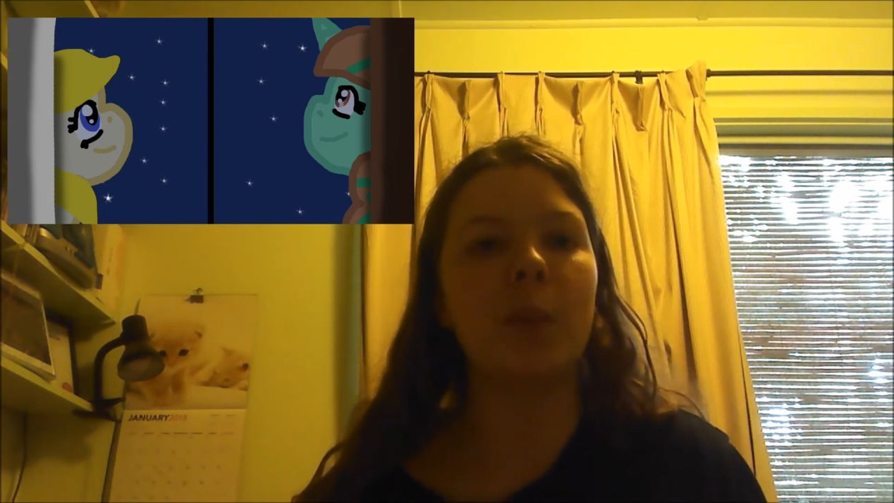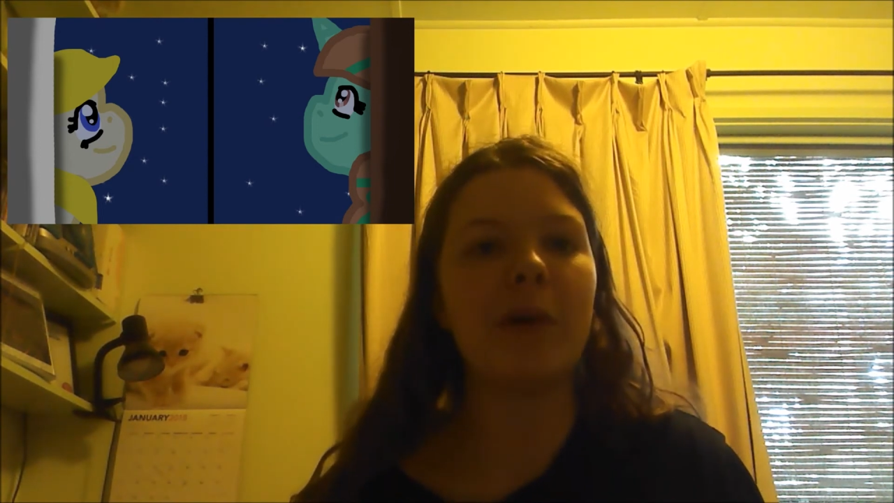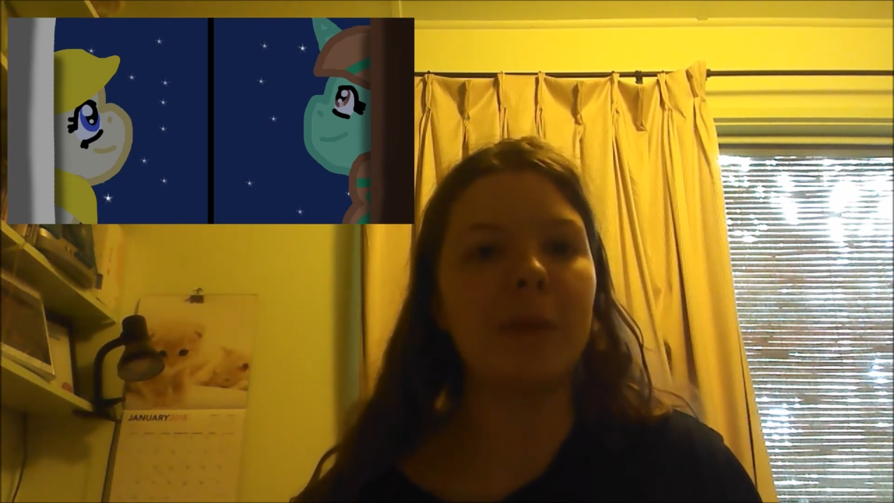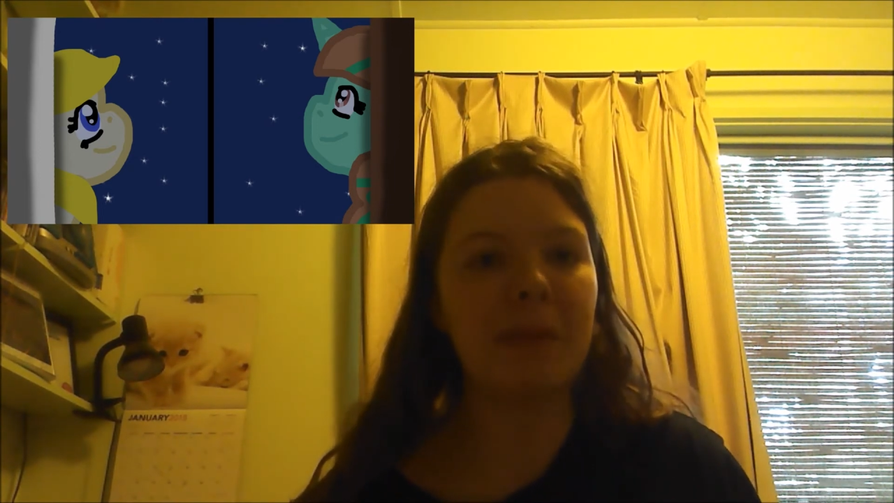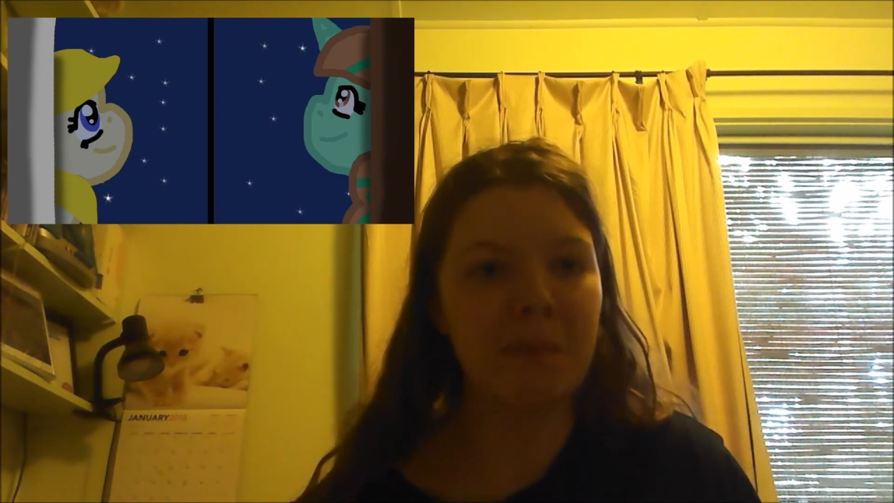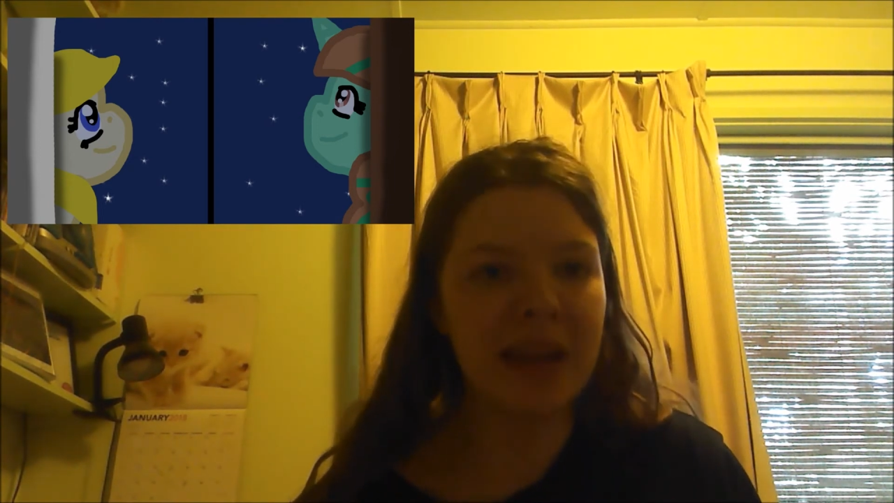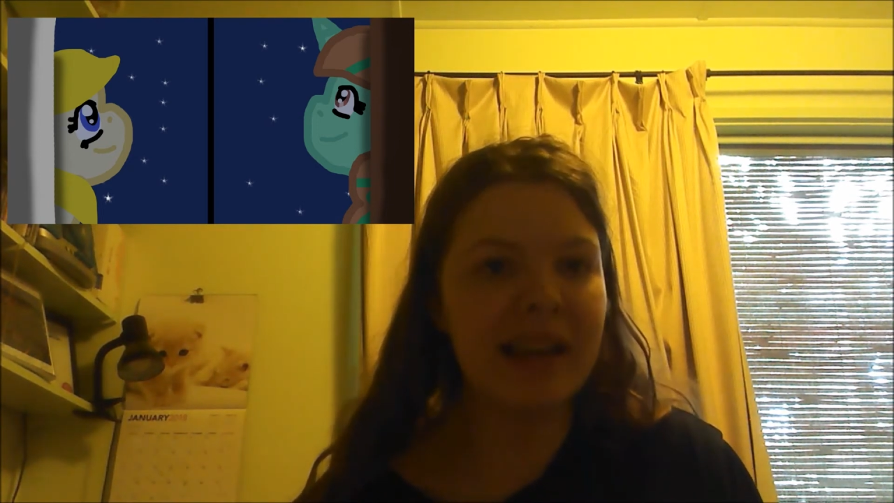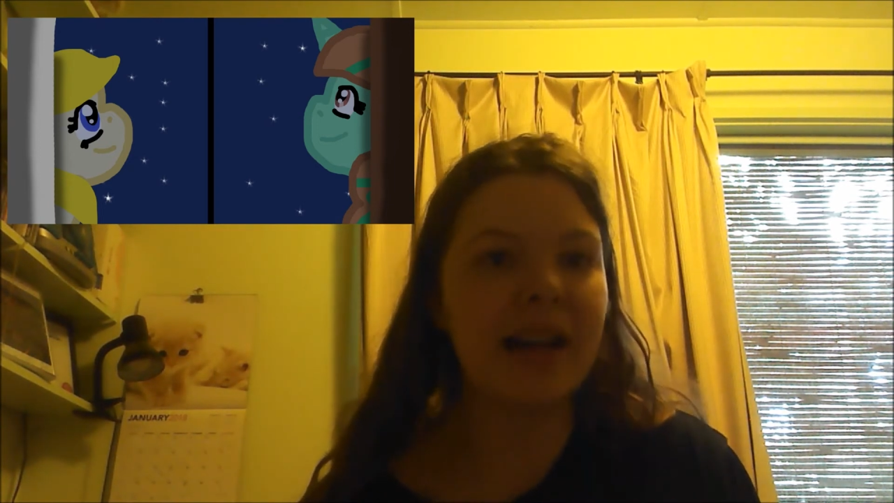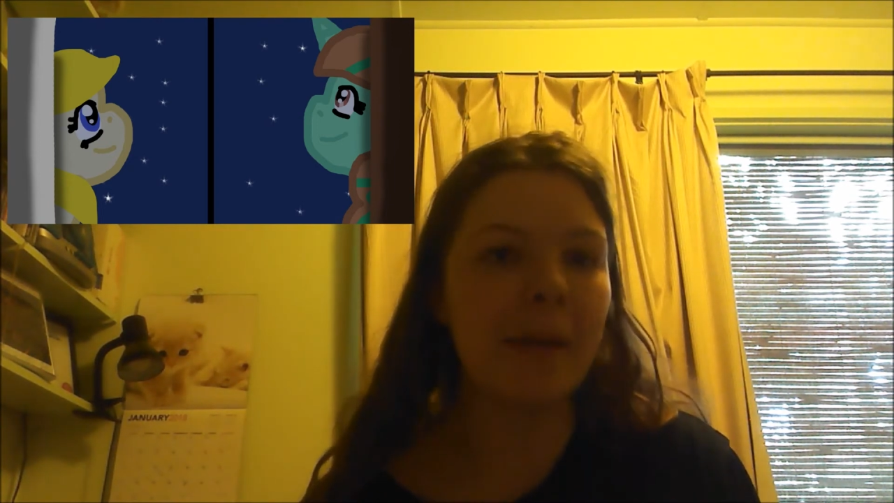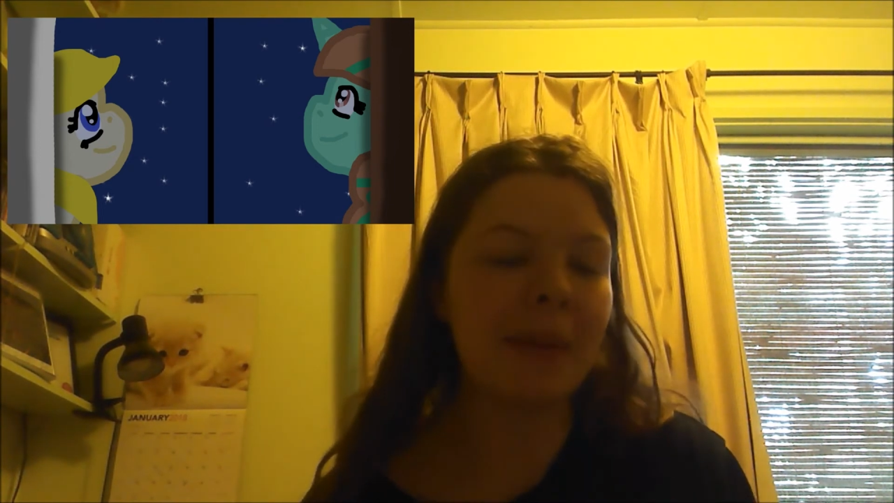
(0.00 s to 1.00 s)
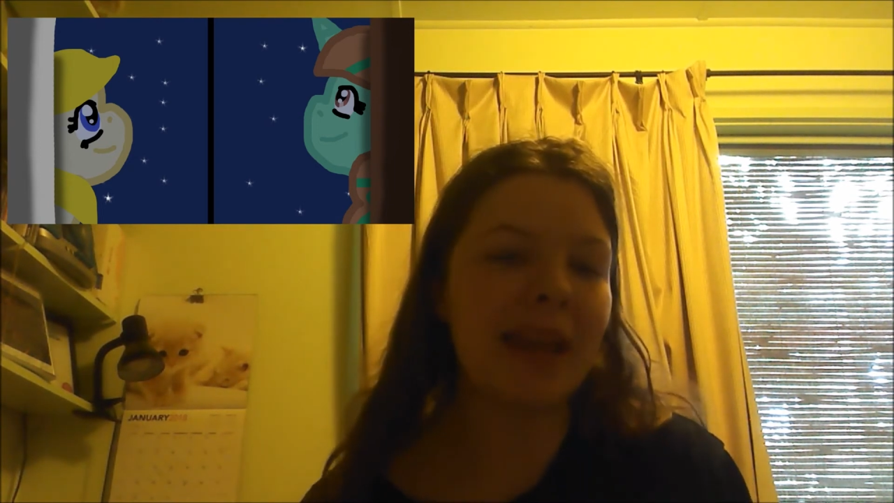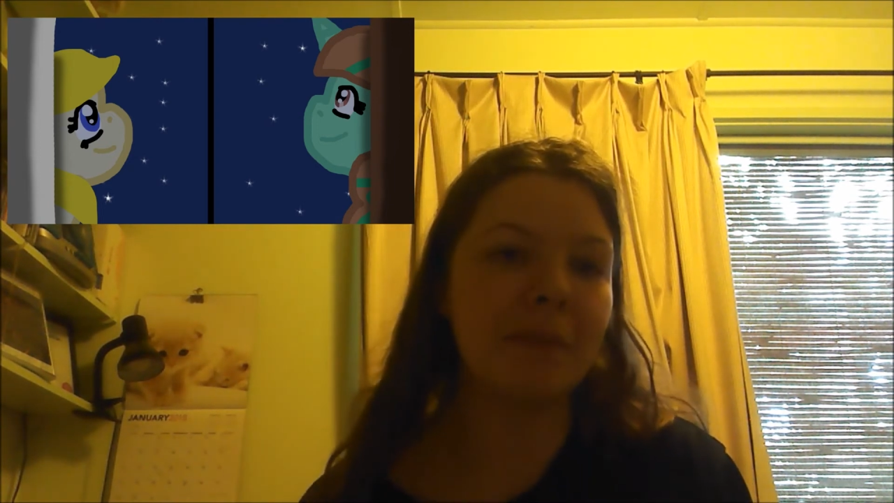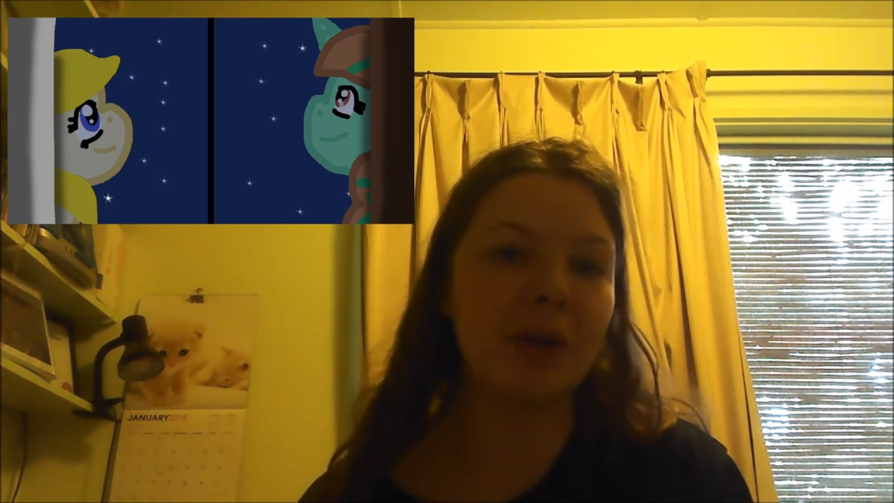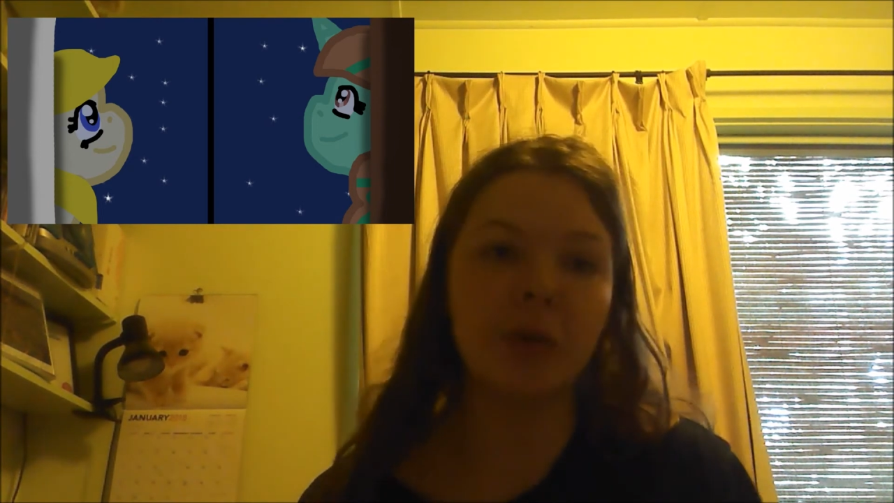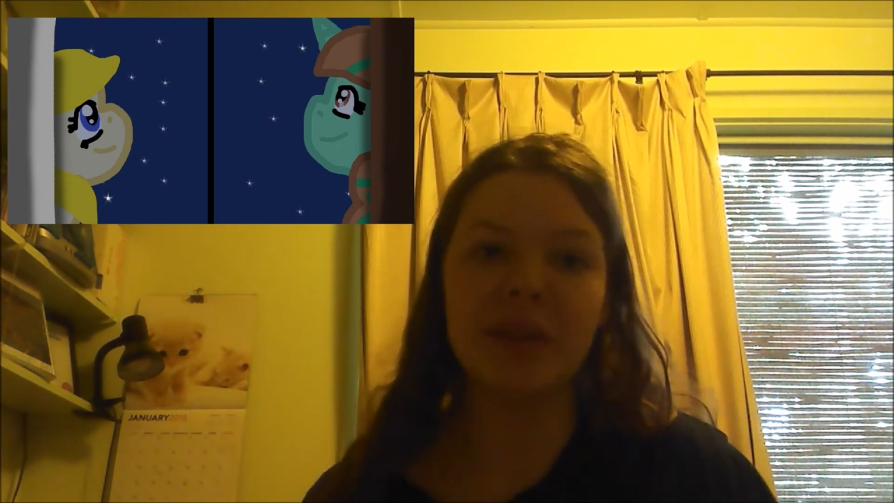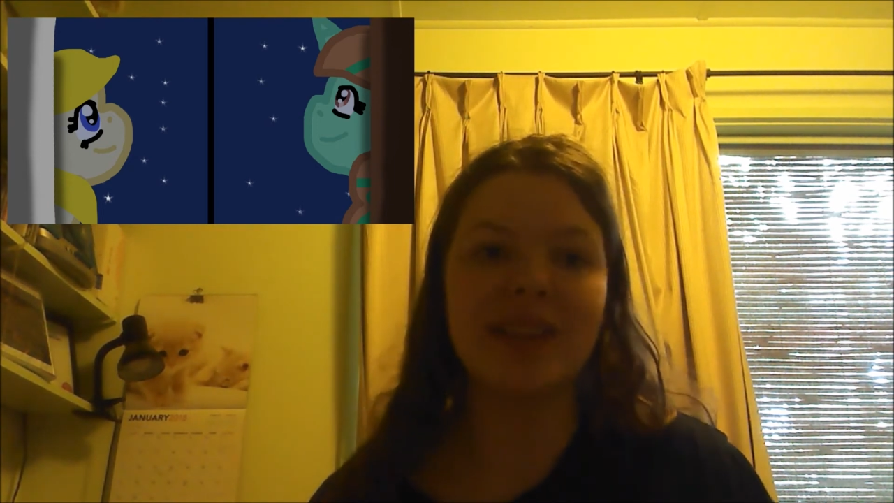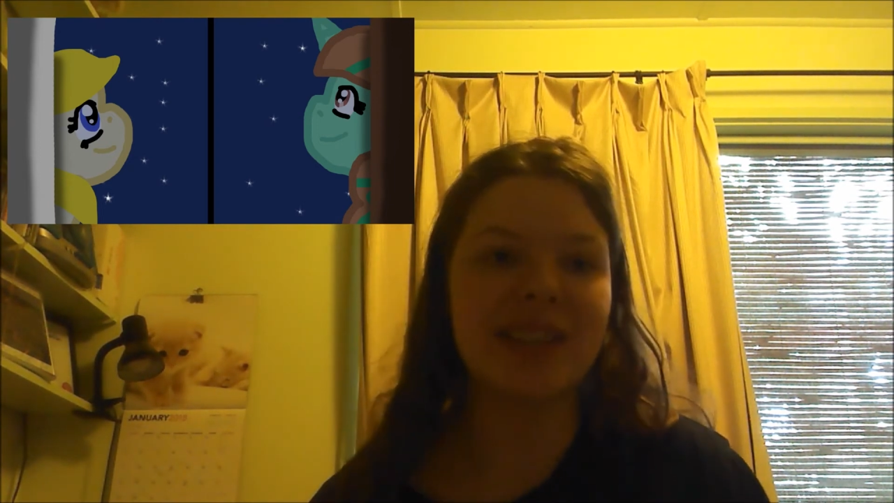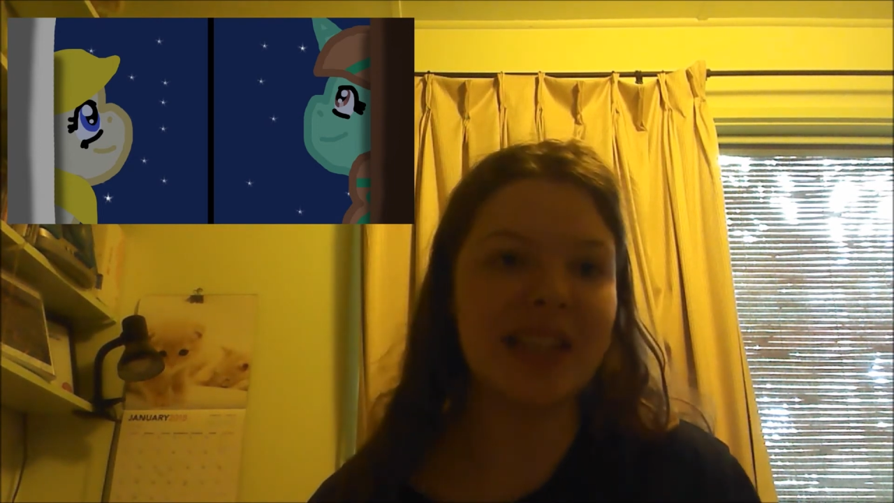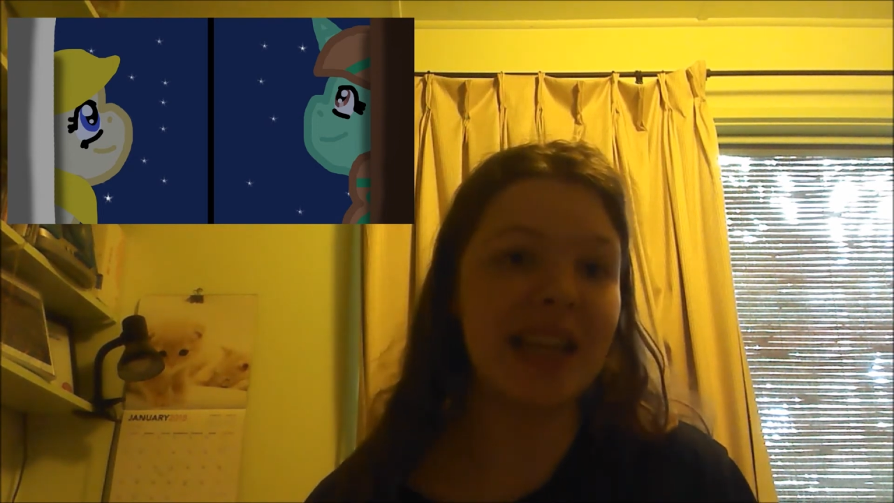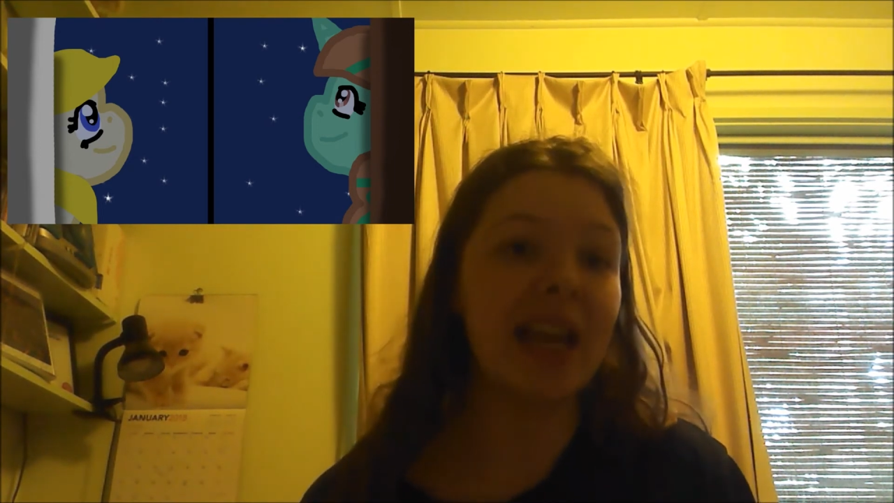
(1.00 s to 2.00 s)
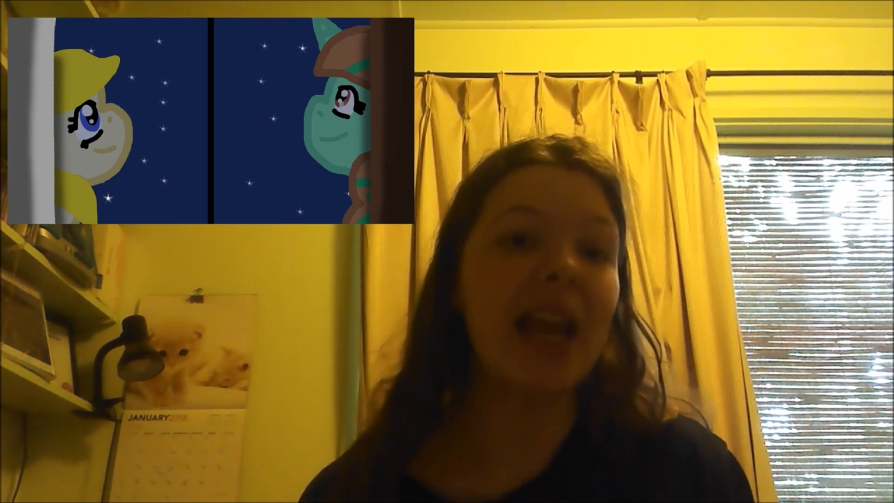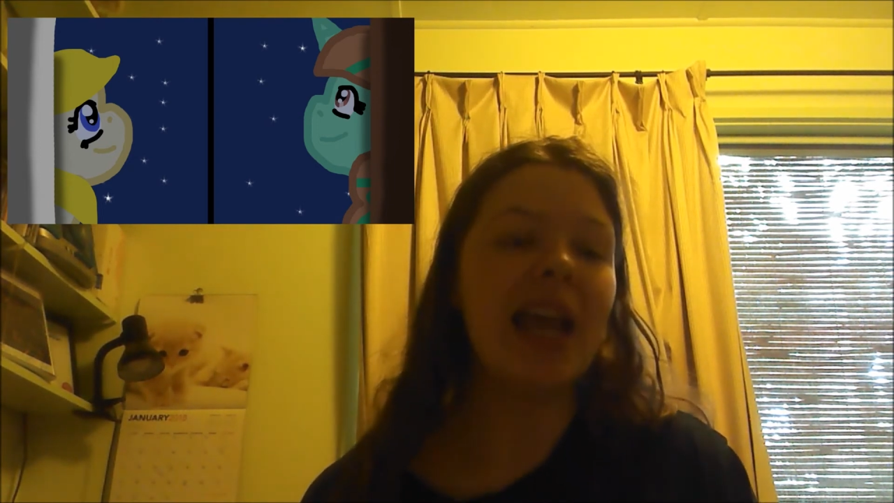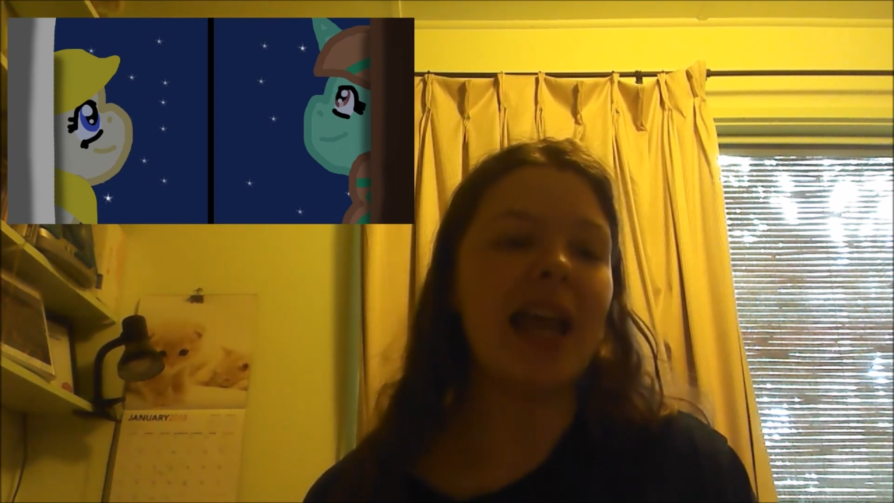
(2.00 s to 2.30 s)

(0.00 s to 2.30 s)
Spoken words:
and we'll be meeting up in Melbourne City,